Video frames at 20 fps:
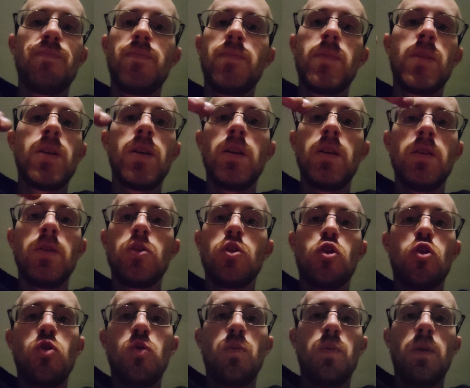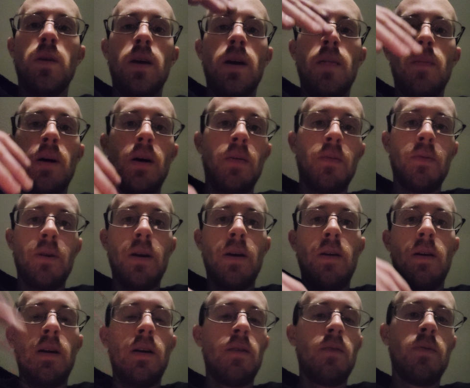get a super high mile per
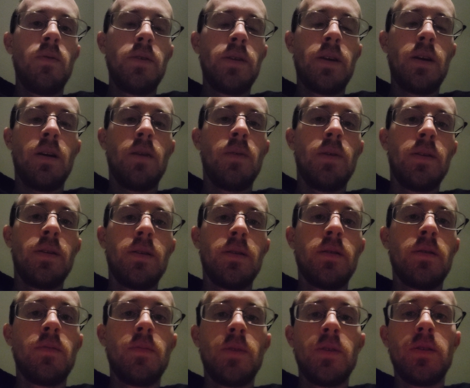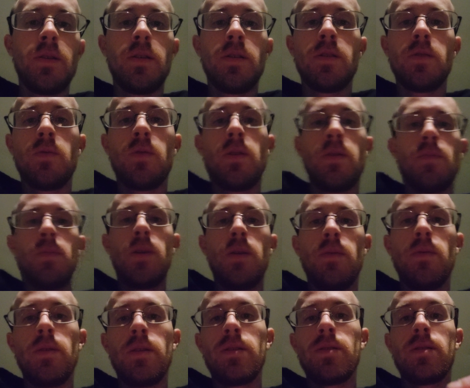hour. I don't really care about that so much. I just want to be able
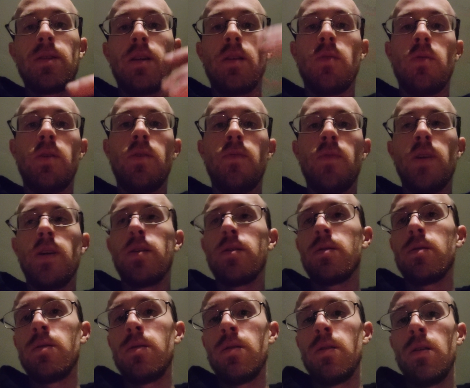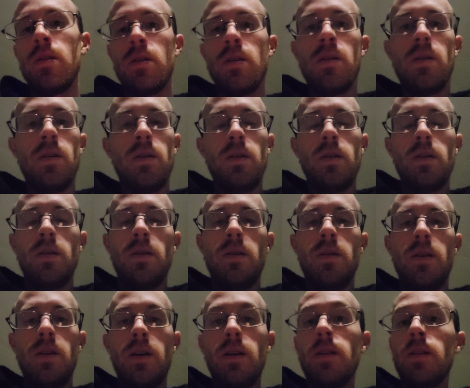to accelerate faster,
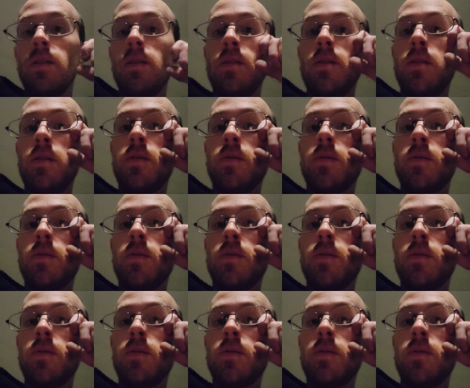and this